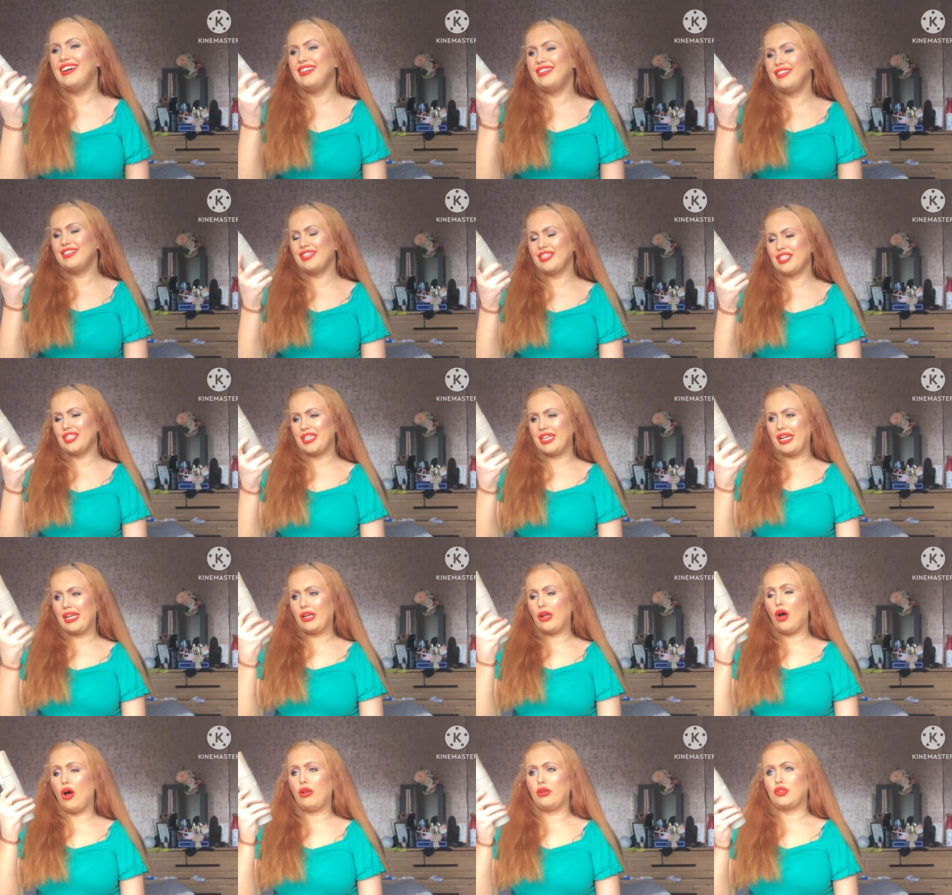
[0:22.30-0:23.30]
in the
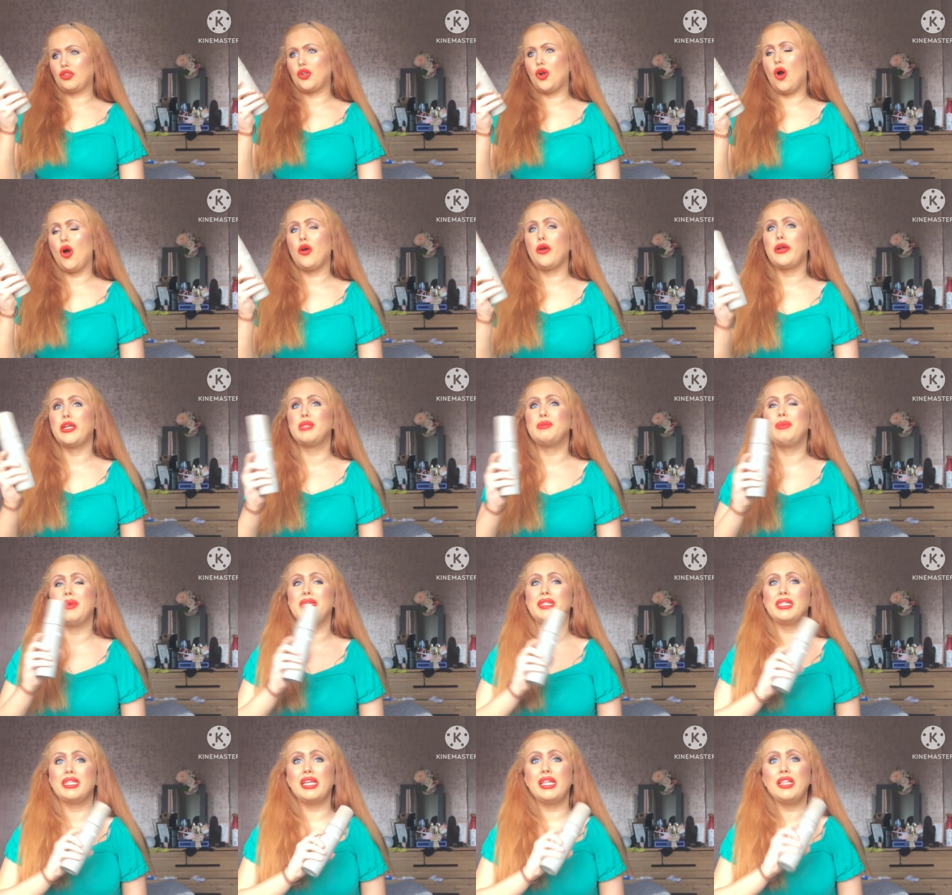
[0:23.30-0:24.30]
shade Ultra Dark. It's
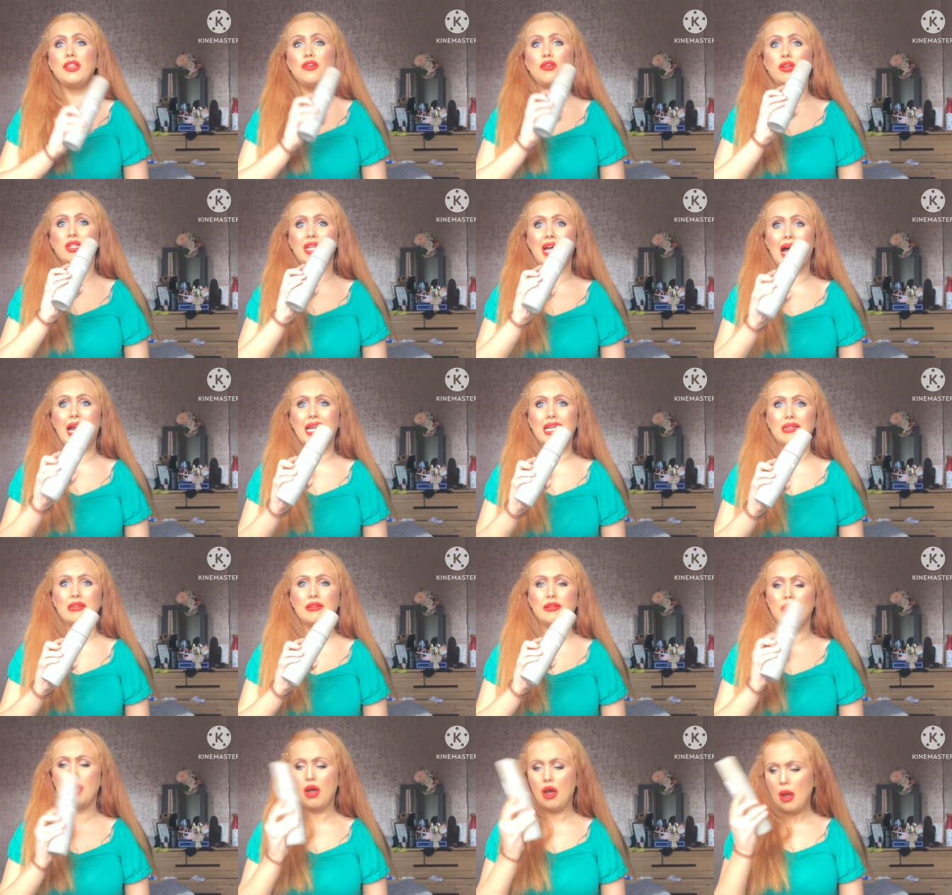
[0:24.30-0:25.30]
basically their
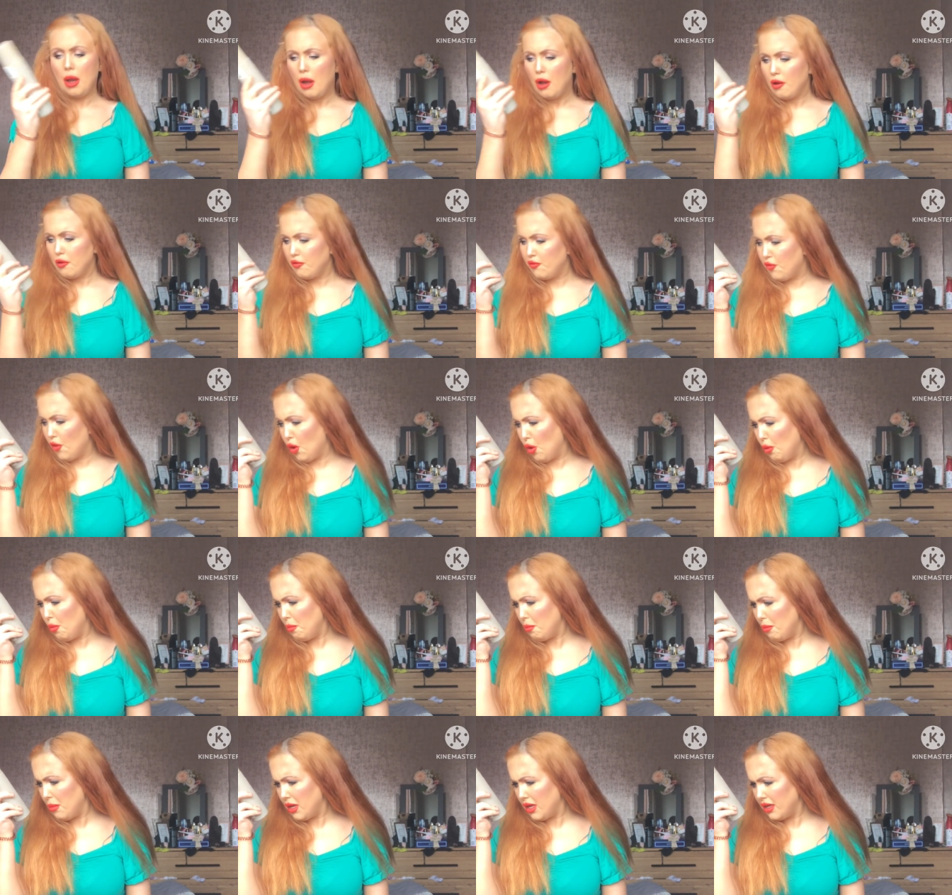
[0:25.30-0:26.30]
tannin foam.
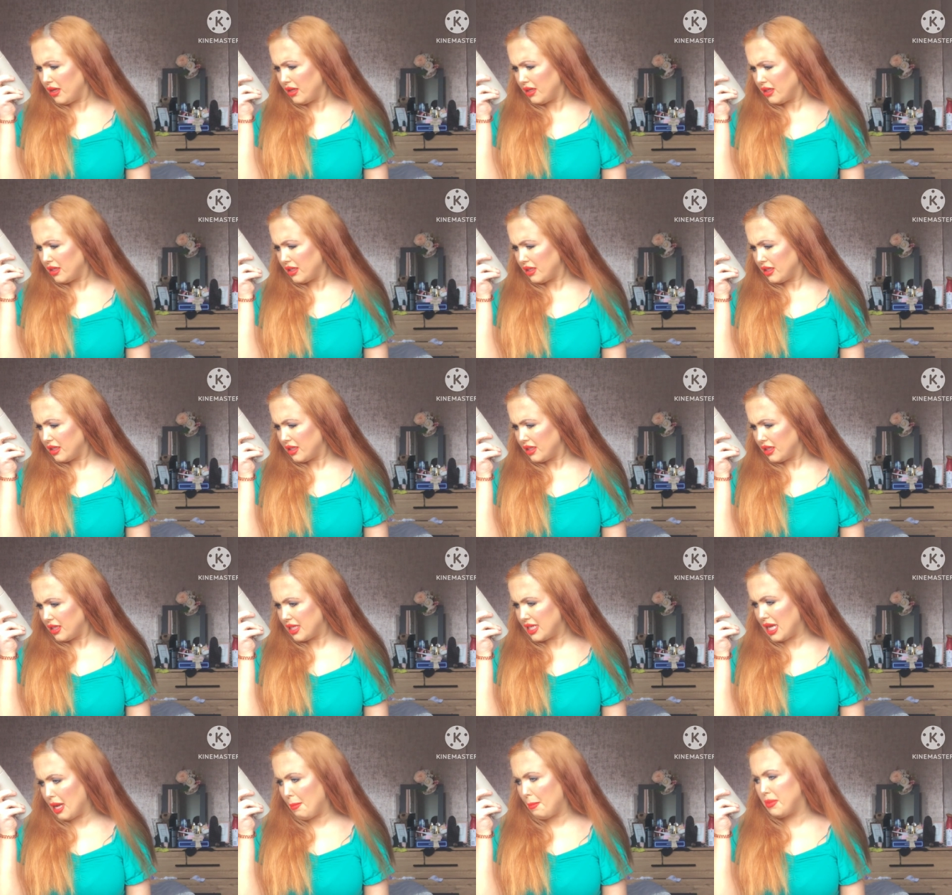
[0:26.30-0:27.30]

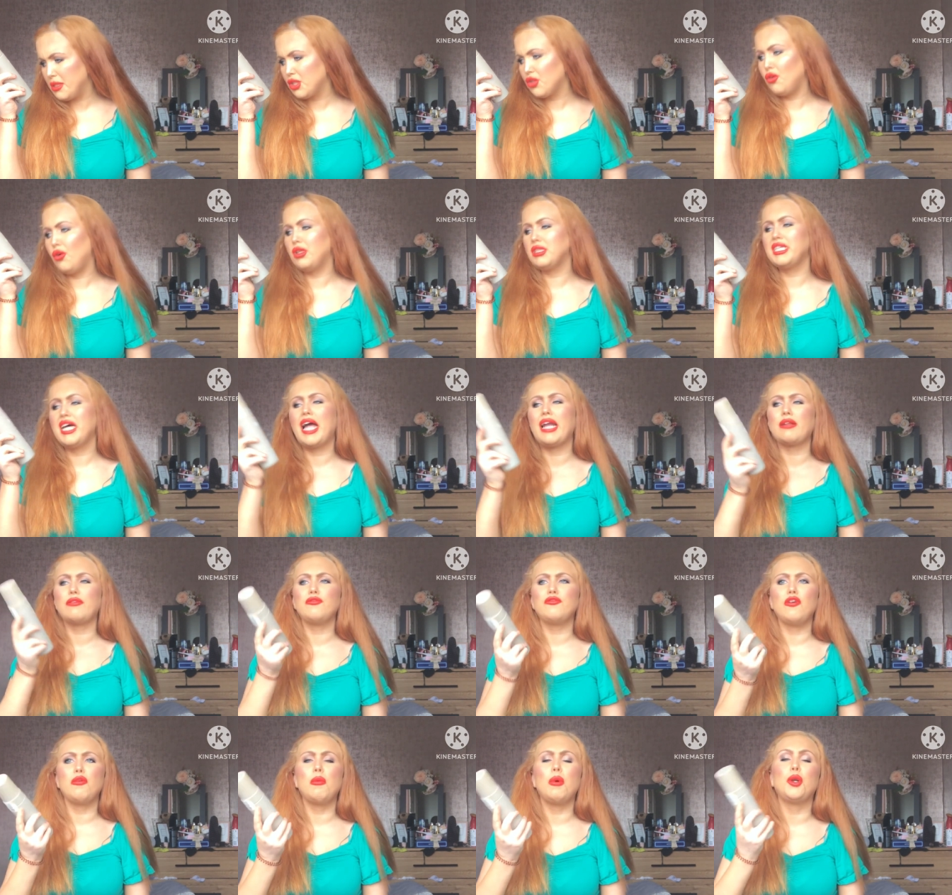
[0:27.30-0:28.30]
Yep, it's called tannin
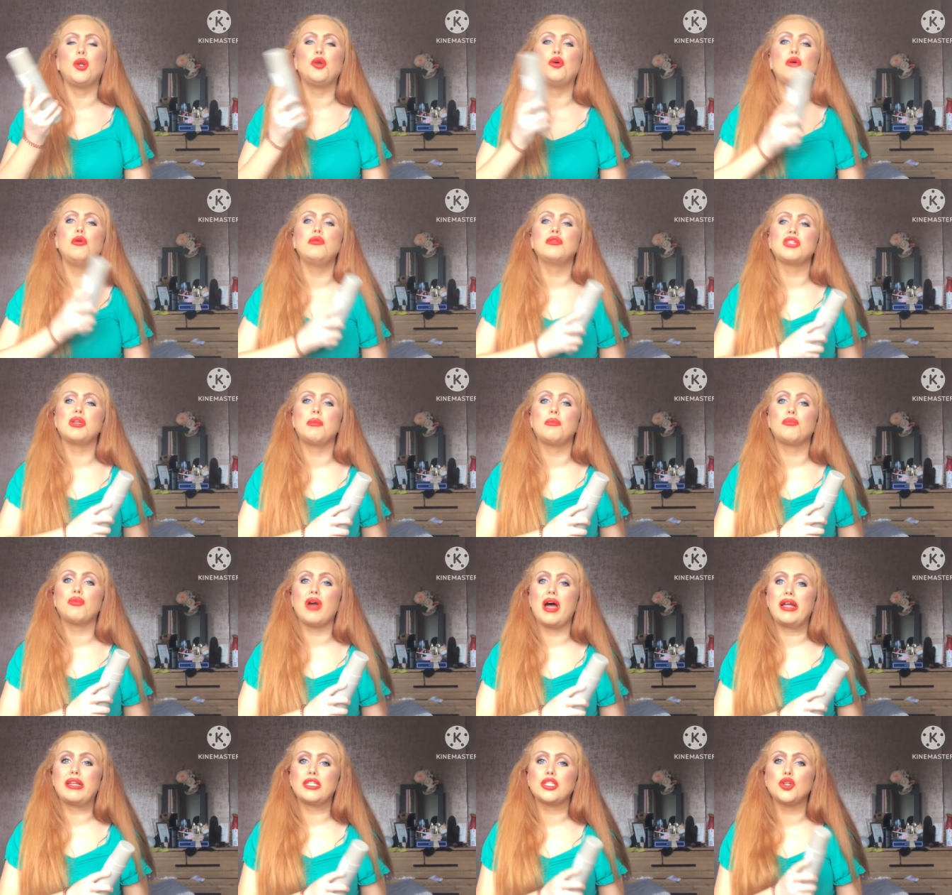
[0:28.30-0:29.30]
foam. I know some
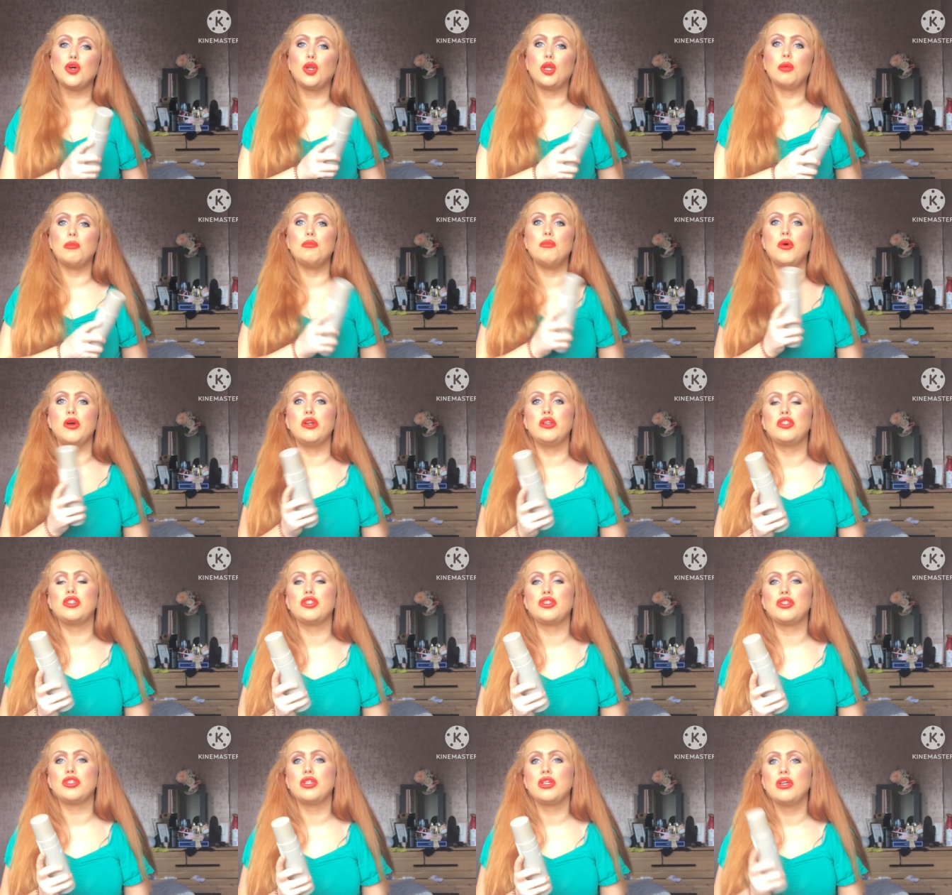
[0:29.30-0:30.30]
brands call it
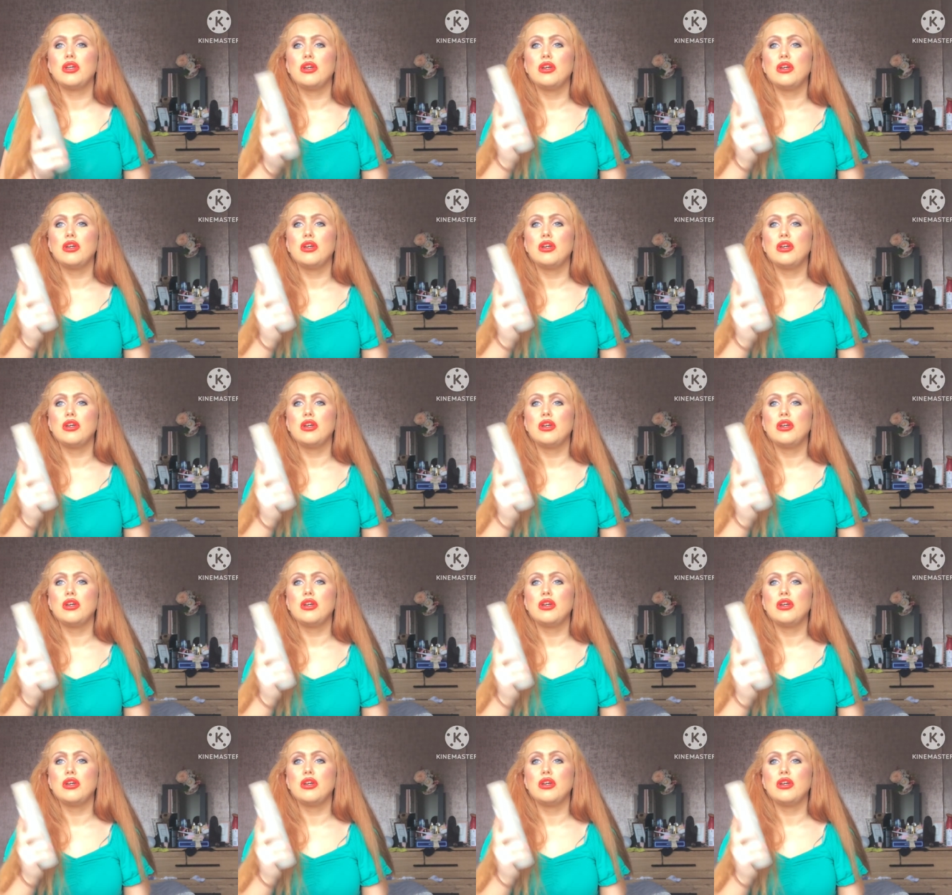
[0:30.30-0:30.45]
mousse